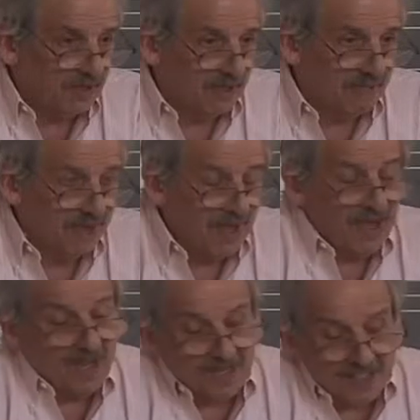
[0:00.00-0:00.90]
Um,
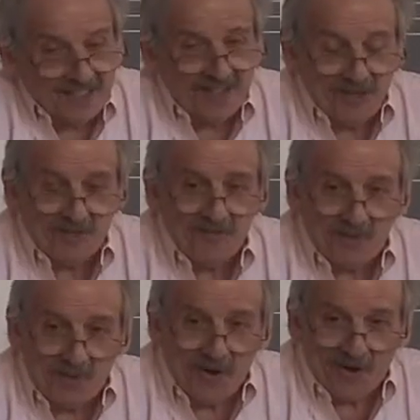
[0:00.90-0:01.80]
he
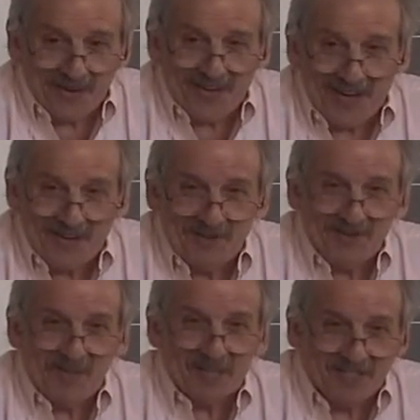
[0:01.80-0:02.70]
lived longer than any of
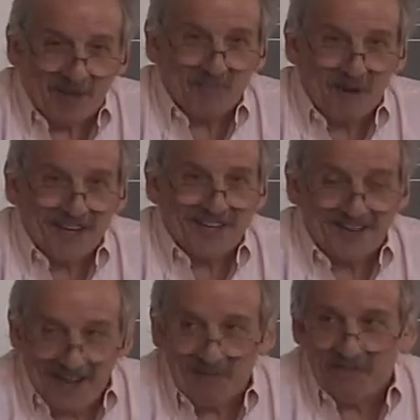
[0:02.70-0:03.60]
them and kept writing
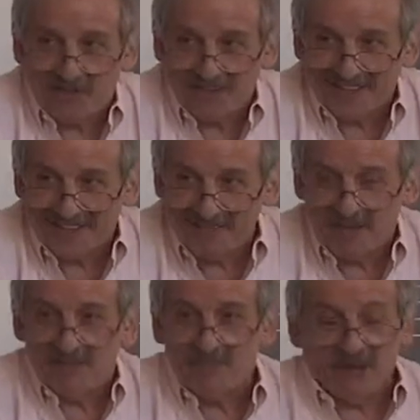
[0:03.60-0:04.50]
on everything.
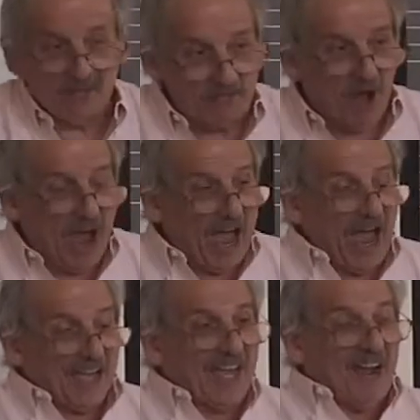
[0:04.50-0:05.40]
But, but
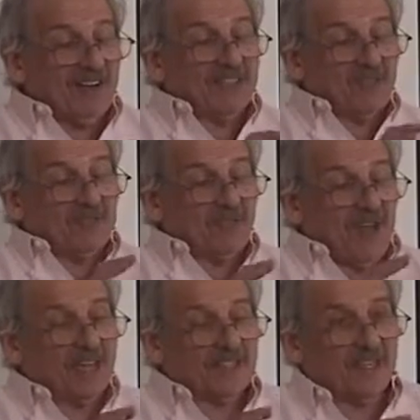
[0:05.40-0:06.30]
I guarantee you it's
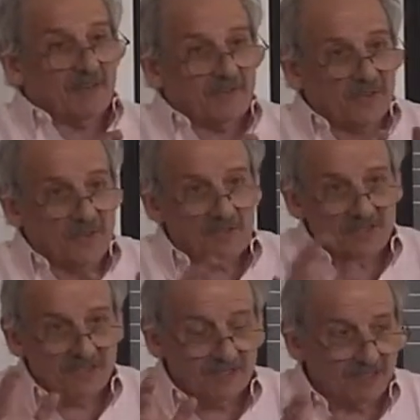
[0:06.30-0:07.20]
fascinating. For the, I
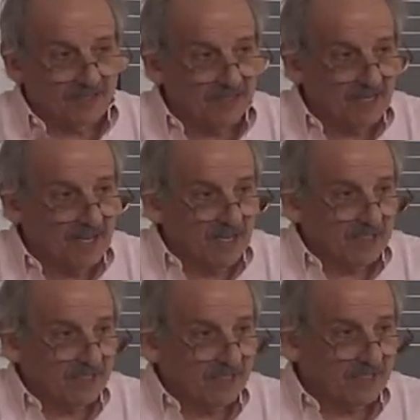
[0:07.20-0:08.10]
mean,
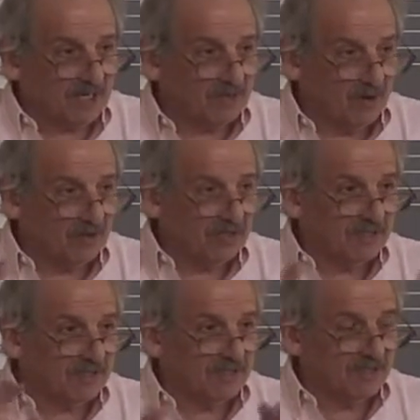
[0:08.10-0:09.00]
Dr. Coley
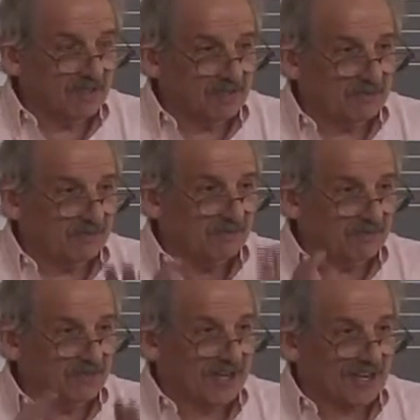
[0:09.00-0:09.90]
is a
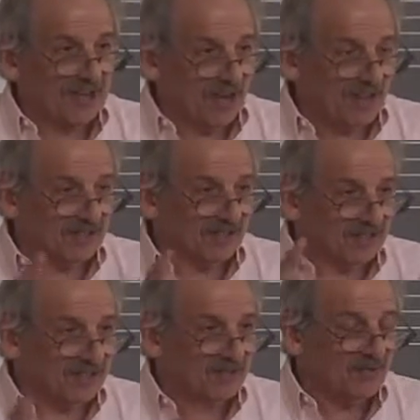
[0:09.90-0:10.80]
shaking her head because
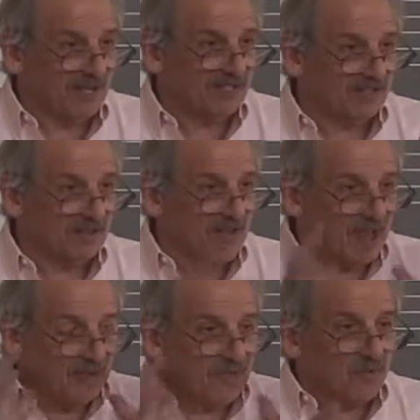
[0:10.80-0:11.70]
she's read this stuff.
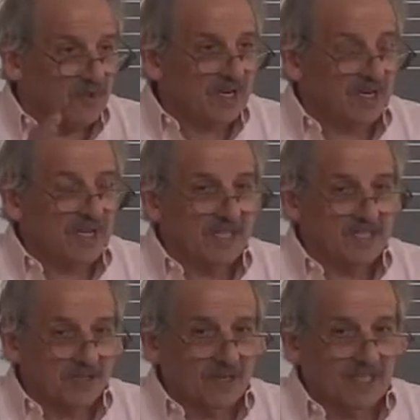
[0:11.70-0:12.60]
If you read it,
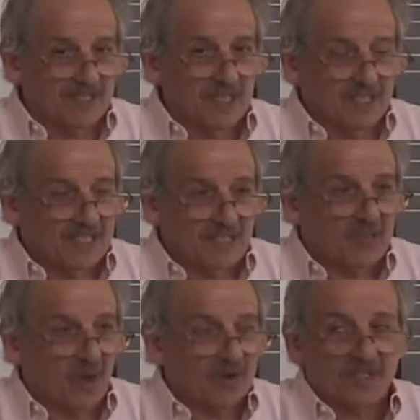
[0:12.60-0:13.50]
he's, he's, he,
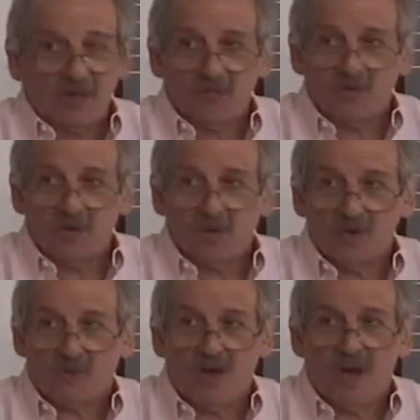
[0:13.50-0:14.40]
there's always something
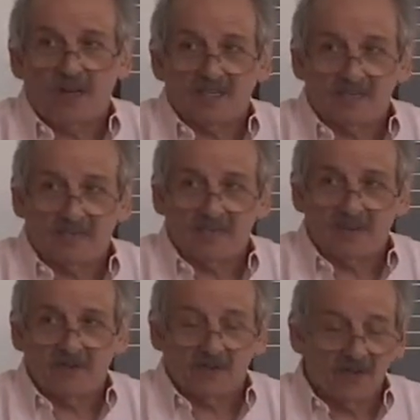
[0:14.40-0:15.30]
worthwhile and
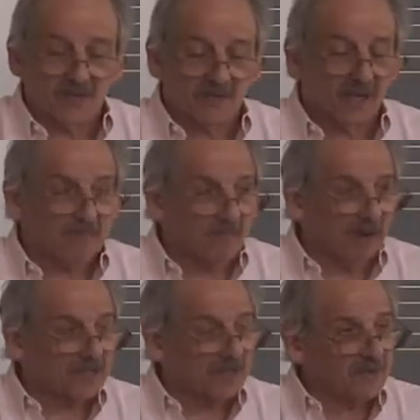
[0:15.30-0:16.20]
very interesting. And
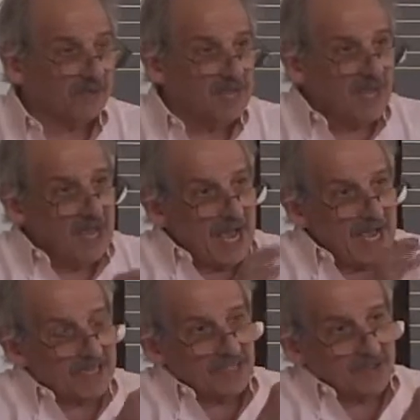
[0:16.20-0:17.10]
much of it
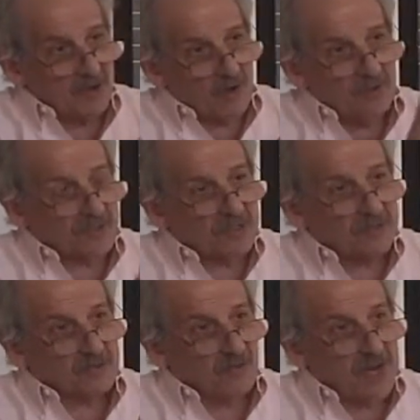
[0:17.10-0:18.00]
has its own
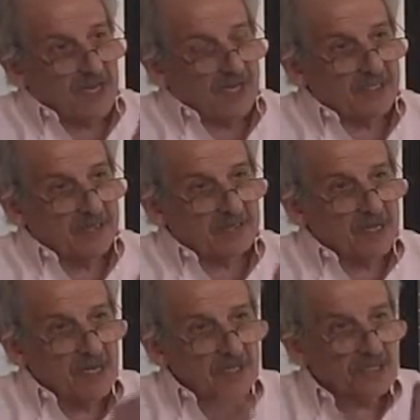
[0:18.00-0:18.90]
strange
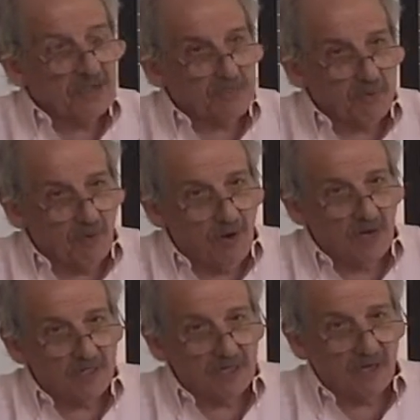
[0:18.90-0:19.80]

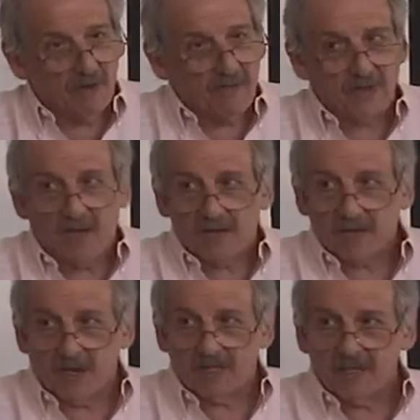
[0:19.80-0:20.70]
support of a lot
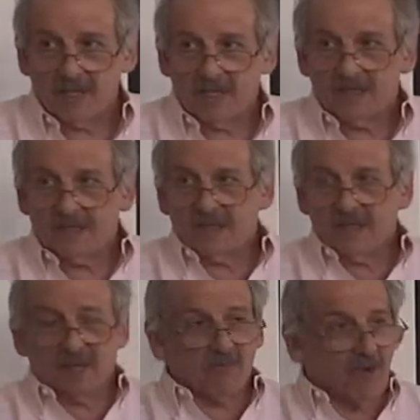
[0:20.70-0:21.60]
of the ideas
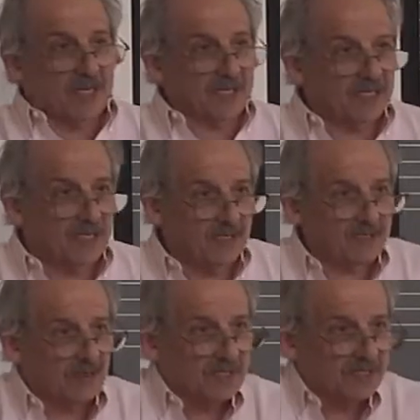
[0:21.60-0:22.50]
that Reich and Neill.
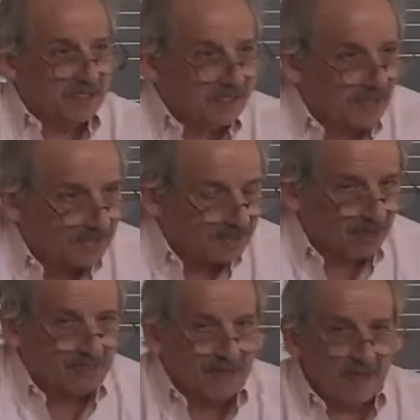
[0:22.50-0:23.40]
So this is not
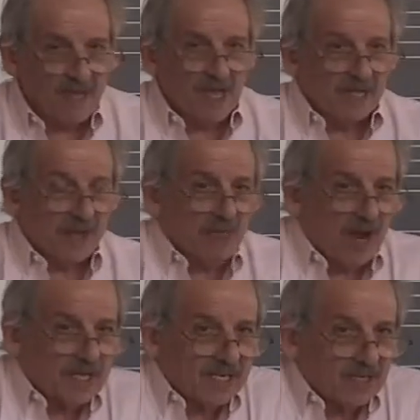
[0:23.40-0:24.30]
something that
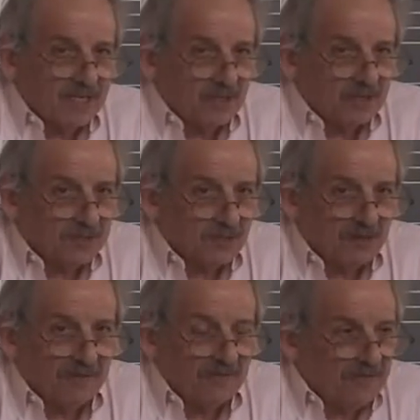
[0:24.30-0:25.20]
Reich and Neill sort
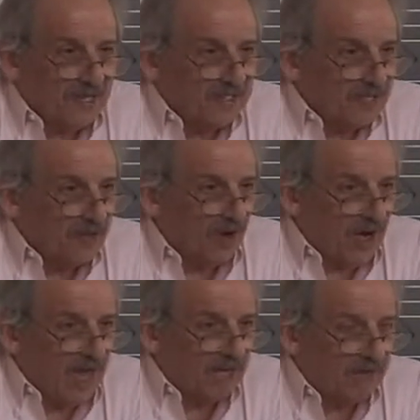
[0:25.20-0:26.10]
of invented
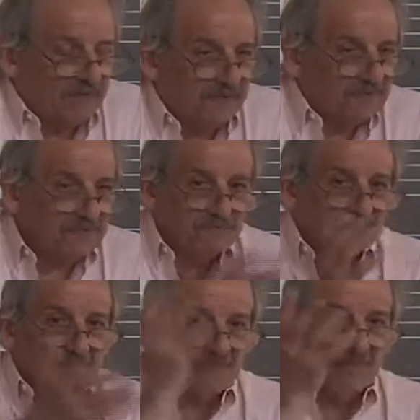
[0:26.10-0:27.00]
out
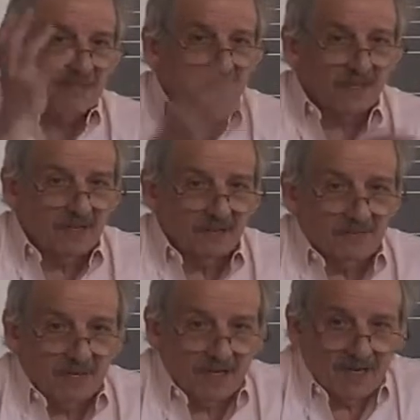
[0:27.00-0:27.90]
of, you know,
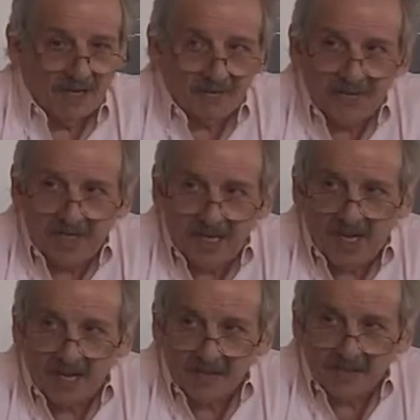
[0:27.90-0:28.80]
uh, thin
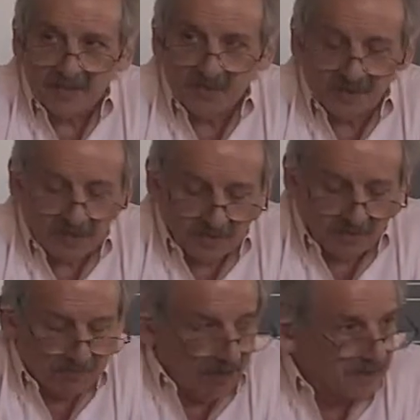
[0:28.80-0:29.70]
air. This was, this
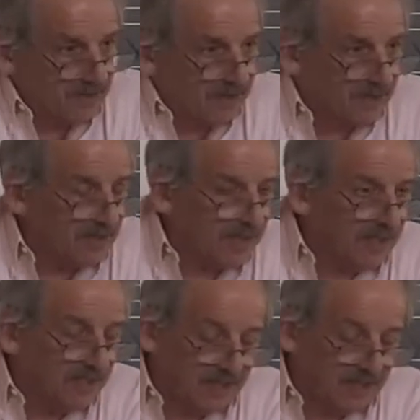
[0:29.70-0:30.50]
was present in,